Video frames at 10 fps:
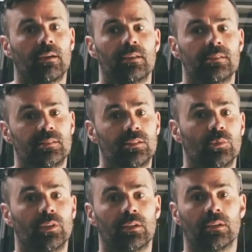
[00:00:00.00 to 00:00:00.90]
He's
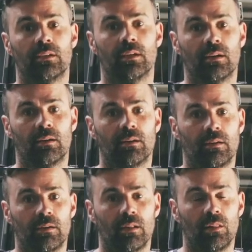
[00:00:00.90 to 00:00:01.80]
doing
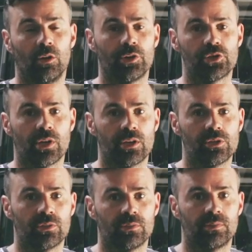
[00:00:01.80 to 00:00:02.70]
a lot of
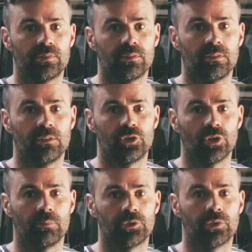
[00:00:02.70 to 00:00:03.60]
changes to the
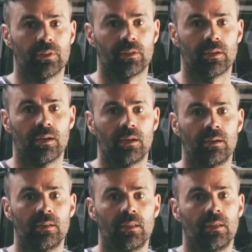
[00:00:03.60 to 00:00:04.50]
geometry of the car,